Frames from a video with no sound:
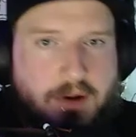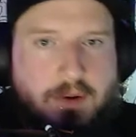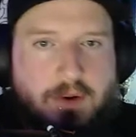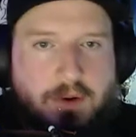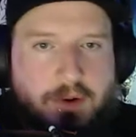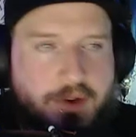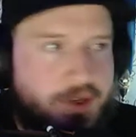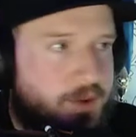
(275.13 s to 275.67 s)

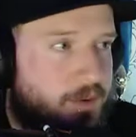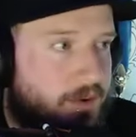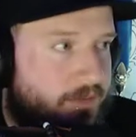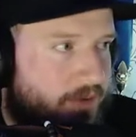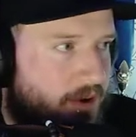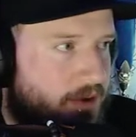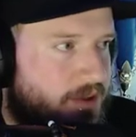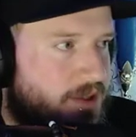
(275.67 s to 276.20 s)
or
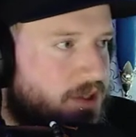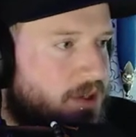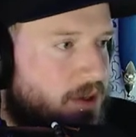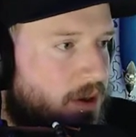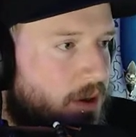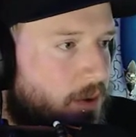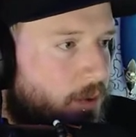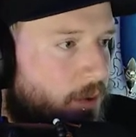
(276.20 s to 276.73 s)
universe
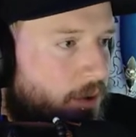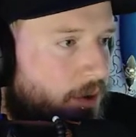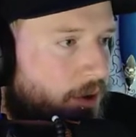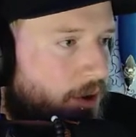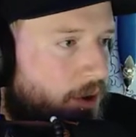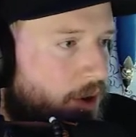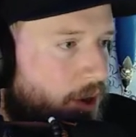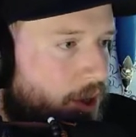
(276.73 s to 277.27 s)

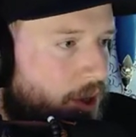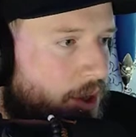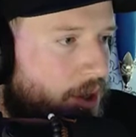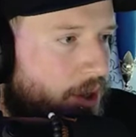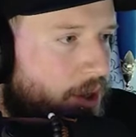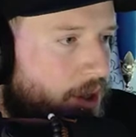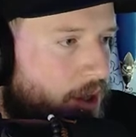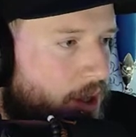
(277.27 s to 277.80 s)
or,
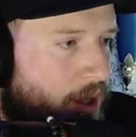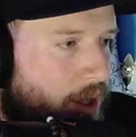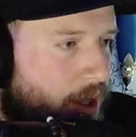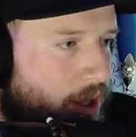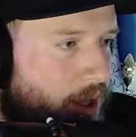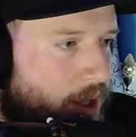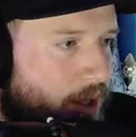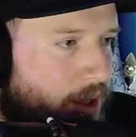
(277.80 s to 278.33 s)

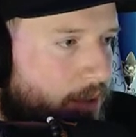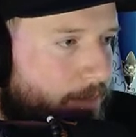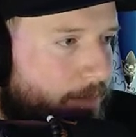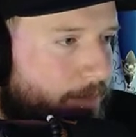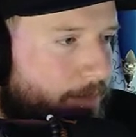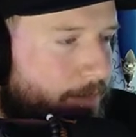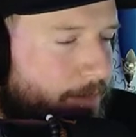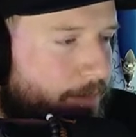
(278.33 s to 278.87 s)
um,
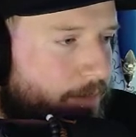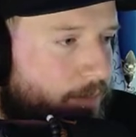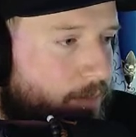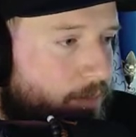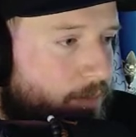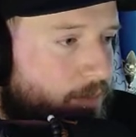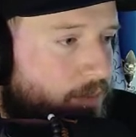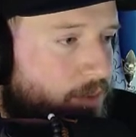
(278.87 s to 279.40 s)

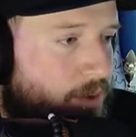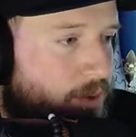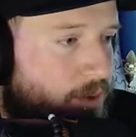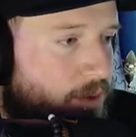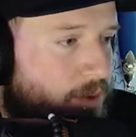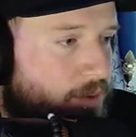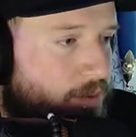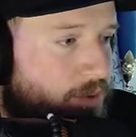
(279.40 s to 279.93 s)

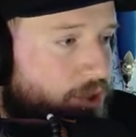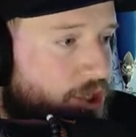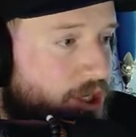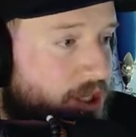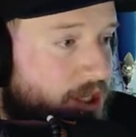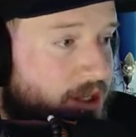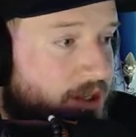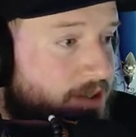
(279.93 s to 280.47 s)
you know, shit
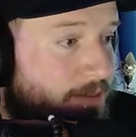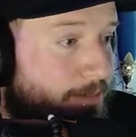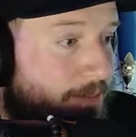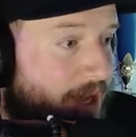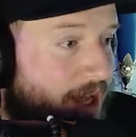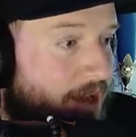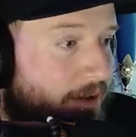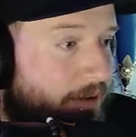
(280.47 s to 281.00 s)
that doesn't
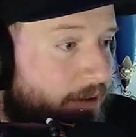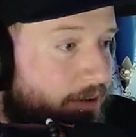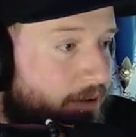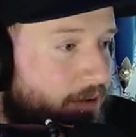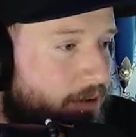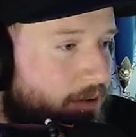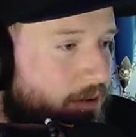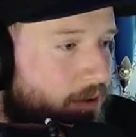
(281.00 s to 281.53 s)
matter.
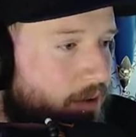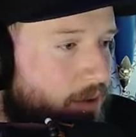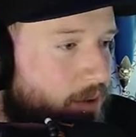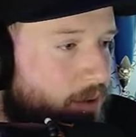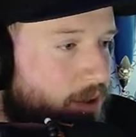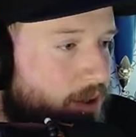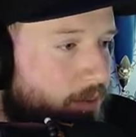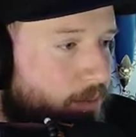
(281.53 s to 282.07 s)

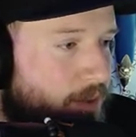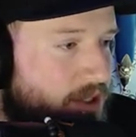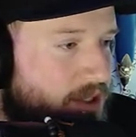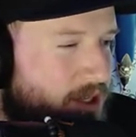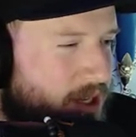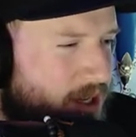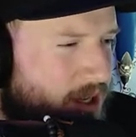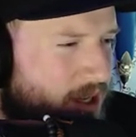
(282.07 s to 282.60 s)
Hold on one
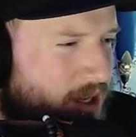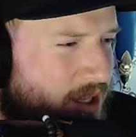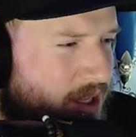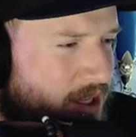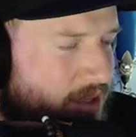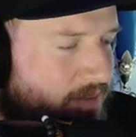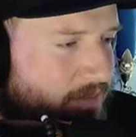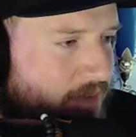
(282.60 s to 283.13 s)
second. I
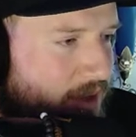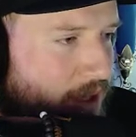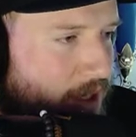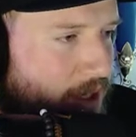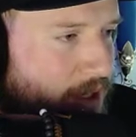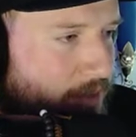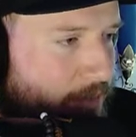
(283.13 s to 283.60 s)
need to find